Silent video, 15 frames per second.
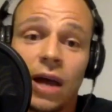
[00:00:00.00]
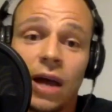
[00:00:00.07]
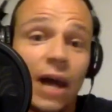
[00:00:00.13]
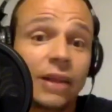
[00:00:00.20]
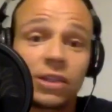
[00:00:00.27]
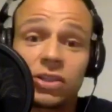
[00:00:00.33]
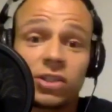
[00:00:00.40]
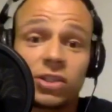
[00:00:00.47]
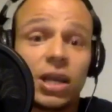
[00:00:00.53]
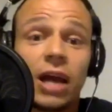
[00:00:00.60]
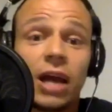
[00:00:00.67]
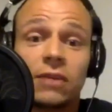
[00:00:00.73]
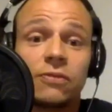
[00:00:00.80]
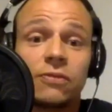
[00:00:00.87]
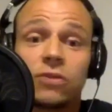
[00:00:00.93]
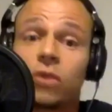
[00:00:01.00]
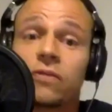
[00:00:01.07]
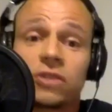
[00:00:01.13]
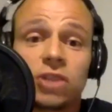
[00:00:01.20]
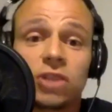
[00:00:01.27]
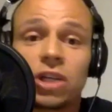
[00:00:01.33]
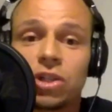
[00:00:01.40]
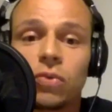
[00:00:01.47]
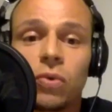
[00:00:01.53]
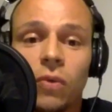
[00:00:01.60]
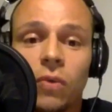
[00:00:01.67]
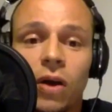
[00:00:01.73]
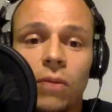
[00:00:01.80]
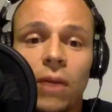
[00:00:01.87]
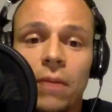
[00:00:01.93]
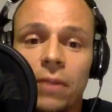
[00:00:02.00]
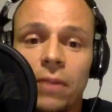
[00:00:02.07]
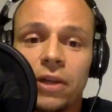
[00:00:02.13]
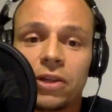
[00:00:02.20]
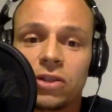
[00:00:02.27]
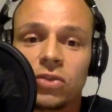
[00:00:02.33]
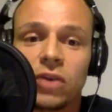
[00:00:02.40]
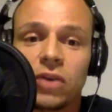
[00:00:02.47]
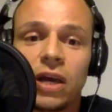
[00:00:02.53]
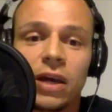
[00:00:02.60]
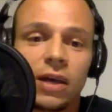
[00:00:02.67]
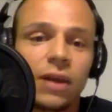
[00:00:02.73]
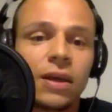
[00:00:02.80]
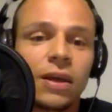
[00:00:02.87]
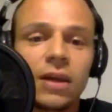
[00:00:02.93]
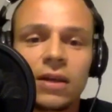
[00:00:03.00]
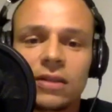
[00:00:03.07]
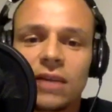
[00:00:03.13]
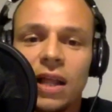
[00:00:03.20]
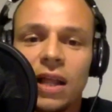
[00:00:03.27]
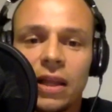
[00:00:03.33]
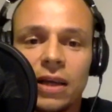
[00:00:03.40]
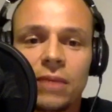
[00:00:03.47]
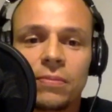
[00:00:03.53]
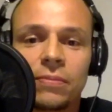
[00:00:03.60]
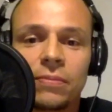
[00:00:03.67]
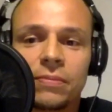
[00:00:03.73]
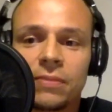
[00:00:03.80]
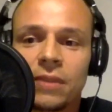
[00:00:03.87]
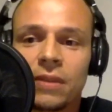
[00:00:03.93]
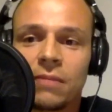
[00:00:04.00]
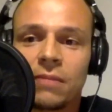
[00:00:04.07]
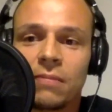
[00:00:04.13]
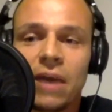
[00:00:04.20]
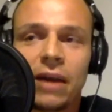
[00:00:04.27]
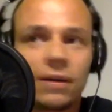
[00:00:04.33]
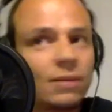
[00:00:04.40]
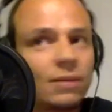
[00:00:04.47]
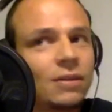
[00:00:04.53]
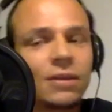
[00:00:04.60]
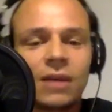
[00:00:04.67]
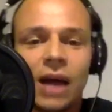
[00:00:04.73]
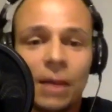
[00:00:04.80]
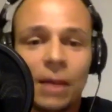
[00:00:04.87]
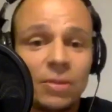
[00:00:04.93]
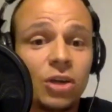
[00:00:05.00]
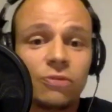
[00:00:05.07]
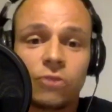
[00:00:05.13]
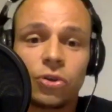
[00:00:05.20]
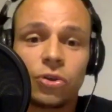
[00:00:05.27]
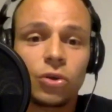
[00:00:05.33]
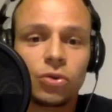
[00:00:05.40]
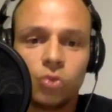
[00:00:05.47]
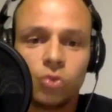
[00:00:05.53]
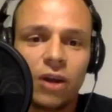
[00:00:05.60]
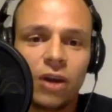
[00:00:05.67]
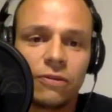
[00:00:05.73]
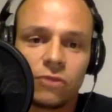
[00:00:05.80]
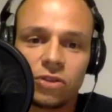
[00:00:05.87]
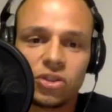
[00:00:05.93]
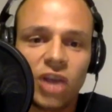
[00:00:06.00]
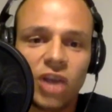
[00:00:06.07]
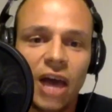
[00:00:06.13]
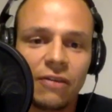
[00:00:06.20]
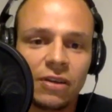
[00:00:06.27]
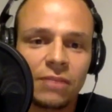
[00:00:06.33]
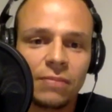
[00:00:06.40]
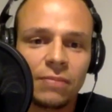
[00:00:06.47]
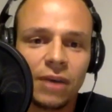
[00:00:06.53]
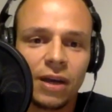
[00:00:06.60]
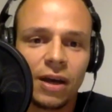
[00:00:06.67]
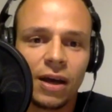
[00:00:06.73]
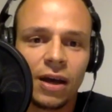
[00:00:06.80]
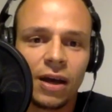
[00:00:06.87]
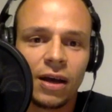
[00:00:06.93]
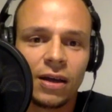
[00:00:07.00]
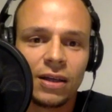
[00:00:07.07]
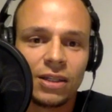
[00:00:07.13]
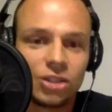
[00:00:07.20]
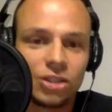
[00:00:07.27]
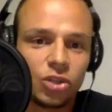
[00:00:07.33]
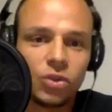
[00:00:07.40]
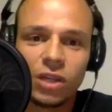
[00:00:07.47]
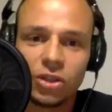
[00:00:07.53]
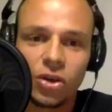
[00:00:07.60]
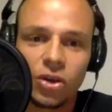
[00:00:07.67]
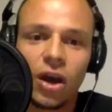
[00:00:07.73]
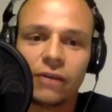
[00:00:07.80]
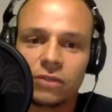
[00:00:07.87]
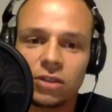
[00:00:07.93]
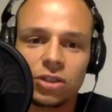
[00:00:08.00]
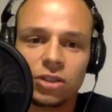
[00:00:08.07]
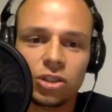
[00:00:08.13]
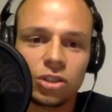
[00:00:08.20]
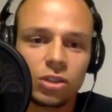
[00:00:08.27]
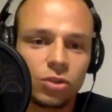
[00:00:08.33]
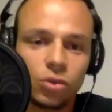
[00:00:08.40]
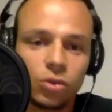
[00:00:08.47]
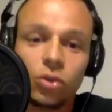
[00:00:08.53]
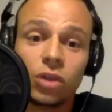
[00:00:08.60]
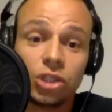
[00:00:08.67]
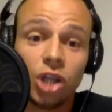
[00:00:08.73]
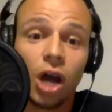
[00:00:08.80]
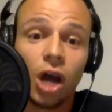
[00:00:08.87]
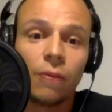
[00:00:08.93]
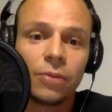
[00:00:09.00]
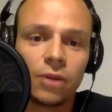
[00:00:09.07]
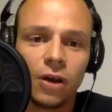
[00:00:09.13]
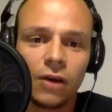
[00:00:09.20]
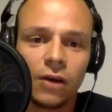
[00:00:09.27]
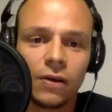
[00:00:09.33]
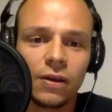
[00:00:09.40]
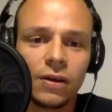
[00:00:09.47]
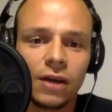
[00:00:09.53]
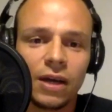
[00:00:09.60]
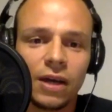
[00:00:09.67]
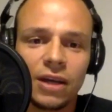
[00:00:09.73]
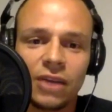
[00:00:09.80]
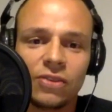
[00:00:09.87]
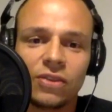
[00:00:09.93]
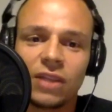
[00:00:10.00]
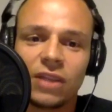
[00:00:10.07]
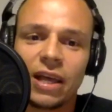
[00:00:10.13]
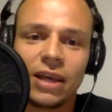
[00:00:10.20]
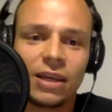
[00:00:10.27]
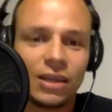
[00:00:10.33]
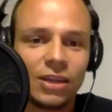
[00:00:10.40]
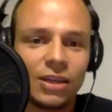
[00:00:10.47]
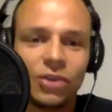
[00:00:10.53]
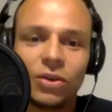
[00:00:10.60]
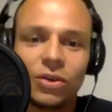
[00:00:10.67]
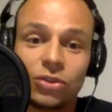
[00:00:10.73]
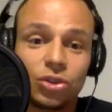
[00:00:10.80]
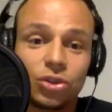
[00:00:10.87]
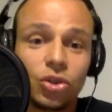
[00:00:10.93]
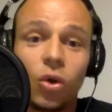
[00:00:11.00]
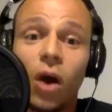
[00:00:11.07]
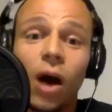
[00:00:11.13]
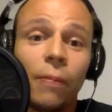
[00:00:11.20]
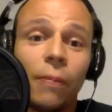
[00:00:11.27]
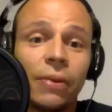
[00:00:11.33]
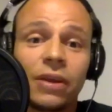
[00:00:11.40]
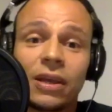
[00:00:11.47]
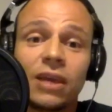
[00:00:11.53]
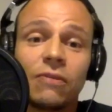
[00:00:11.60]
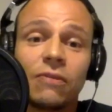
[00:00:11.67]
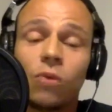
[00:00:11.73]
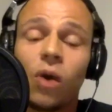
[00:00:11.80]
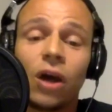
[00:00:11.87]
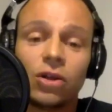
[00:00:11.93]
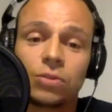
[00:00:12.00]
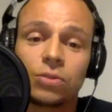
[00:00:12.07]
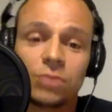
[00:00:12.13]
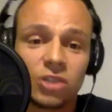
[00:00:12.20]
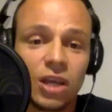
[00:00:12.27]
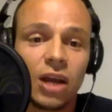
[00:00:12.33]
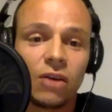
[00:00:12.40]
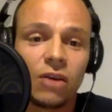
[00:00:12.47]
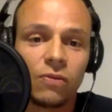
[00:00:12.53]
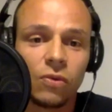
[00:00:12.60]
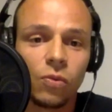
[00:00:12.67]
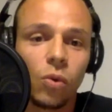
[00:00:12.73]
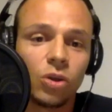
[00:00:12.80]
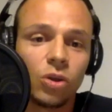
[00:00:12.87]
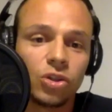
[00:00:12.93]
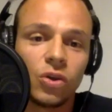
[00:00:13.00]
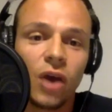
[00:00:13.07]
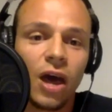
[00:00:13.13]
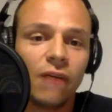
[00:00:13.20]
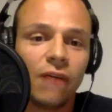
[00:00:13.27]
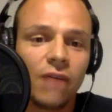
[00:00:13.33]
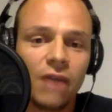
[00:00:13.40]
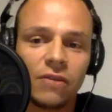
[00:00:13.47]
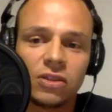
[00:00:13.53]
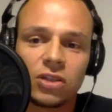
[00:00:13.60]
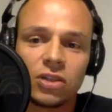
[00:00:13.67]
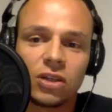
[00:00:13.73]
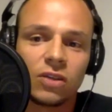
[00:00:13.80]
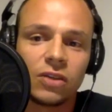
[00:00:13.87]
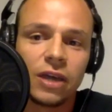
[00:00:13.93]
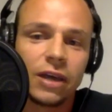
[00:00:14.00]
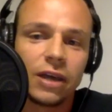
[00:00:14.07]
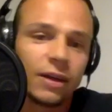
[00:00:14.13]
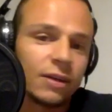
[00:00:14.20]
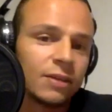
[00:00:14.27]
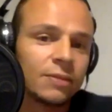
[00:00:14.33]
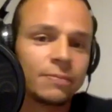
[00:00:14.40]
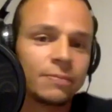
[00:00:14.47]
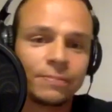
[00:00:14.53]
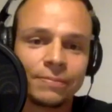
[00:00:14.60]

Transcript: I had this kind of conversation with one of my players today, telling him, "Man, I'm here for you 24/7, but uh, it's you that you have to, to do the job. You know, at the end of the day, you need to show up and give 100% of what you have every single day.